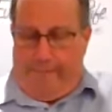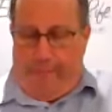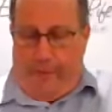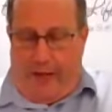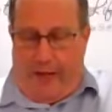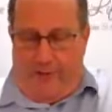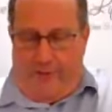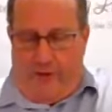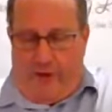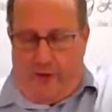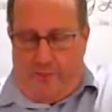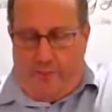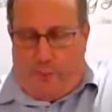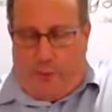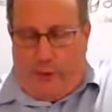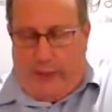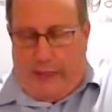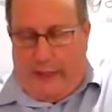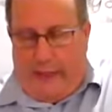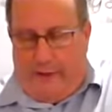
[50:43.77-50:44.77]
Even in
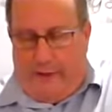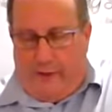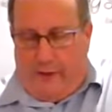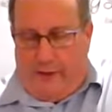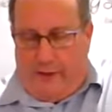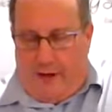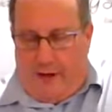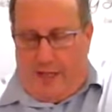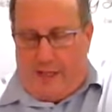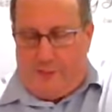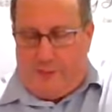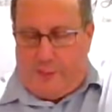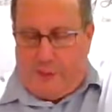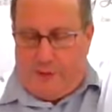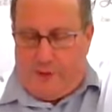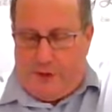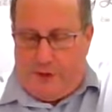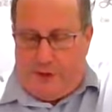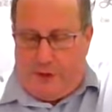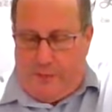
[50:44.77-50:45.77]
bringing the
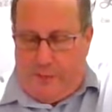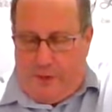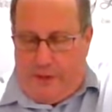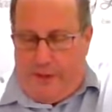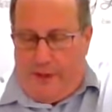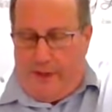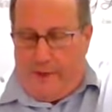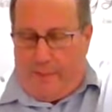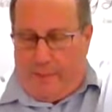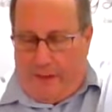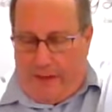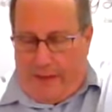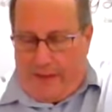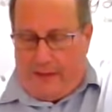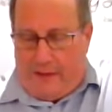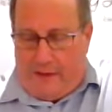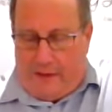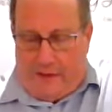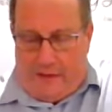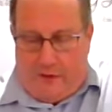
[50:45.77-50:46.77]
gospel to committed
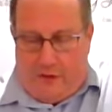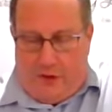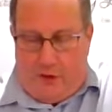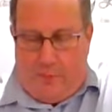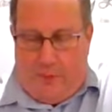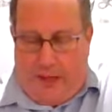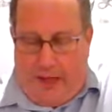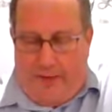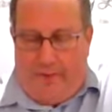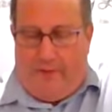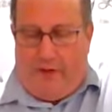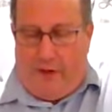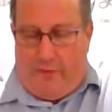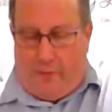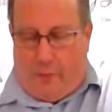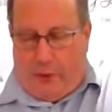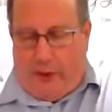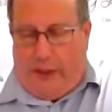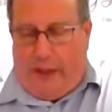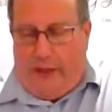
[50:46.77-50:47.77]
excuse me, even in
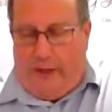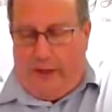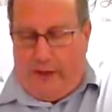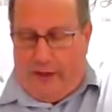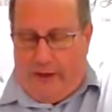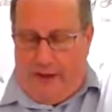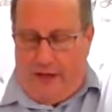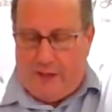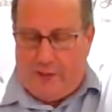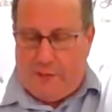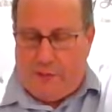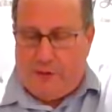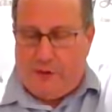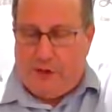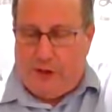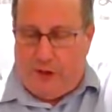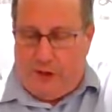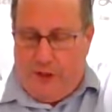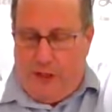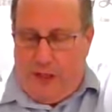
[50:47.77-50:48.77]
bringing the gospel to,
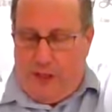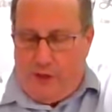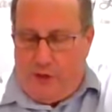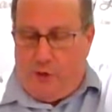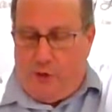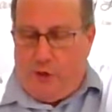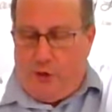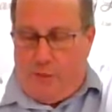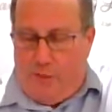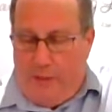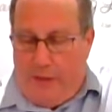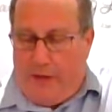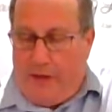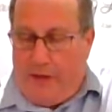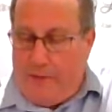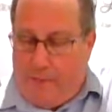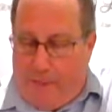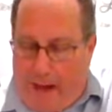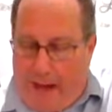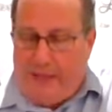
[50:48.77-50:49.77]
to committed
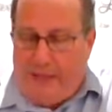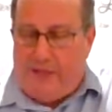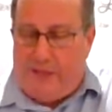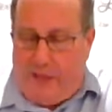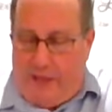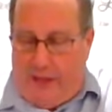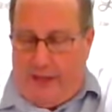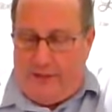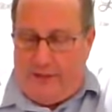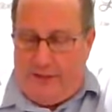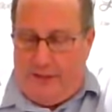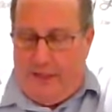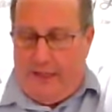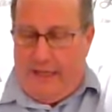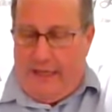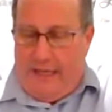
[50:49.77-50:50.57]
apostates,